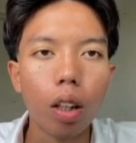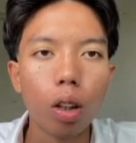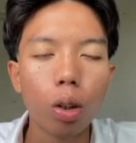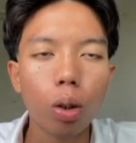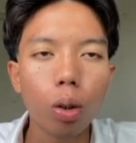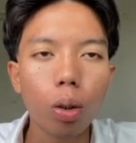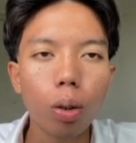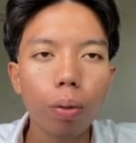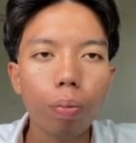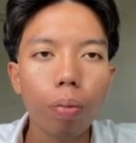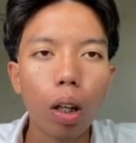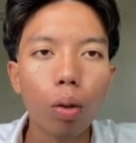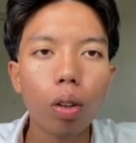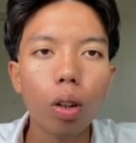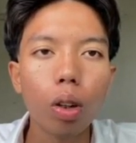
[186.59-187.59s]
So
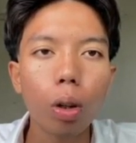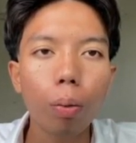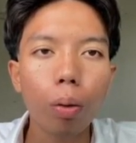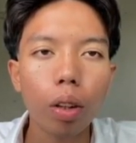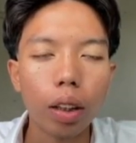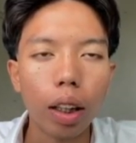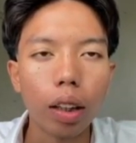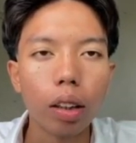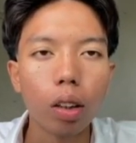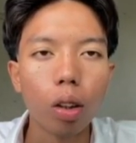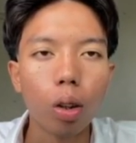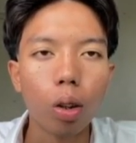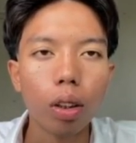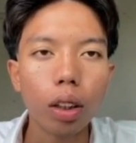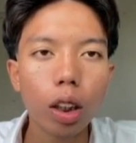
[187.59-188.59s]
our group project
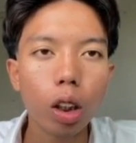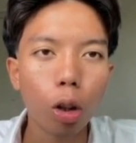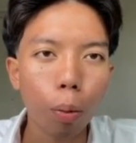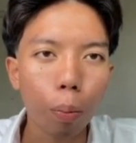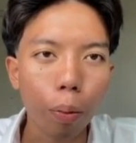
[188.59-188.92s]
or this group